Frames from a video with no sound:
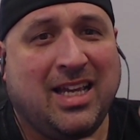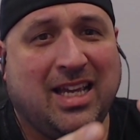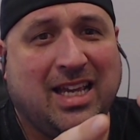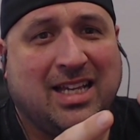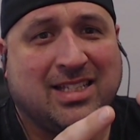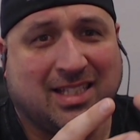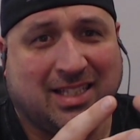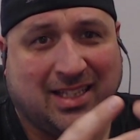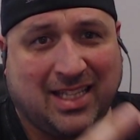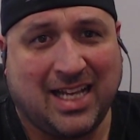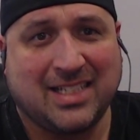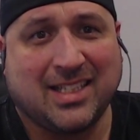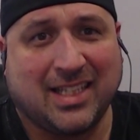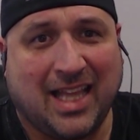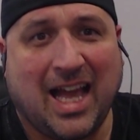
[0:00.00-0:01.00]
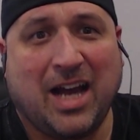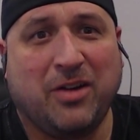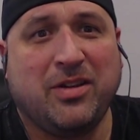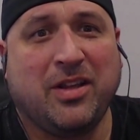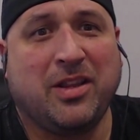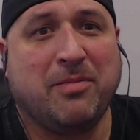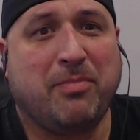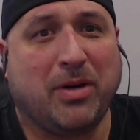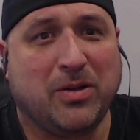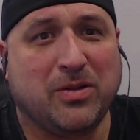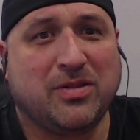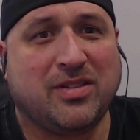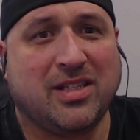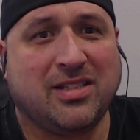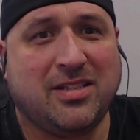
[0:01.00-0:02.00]
is less loud than the Bose
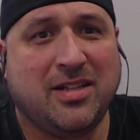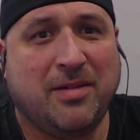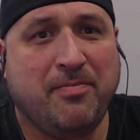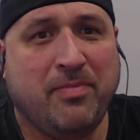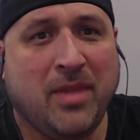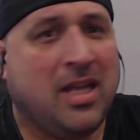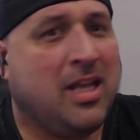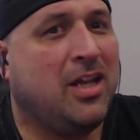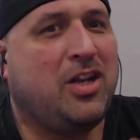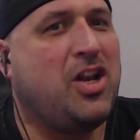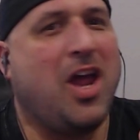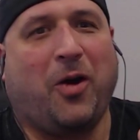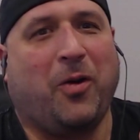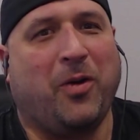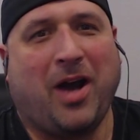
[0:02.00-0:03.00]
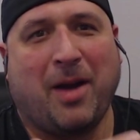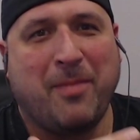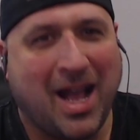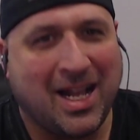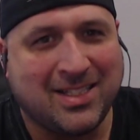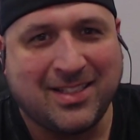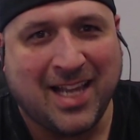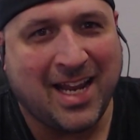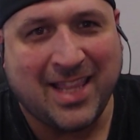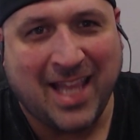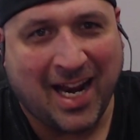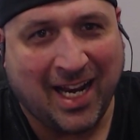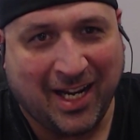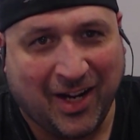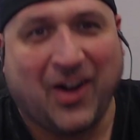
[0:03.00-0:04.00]
system? No, I'm not saying
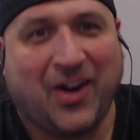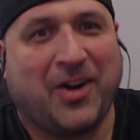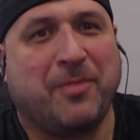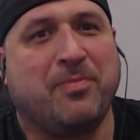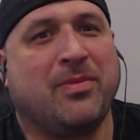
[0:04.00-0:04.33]
that at all.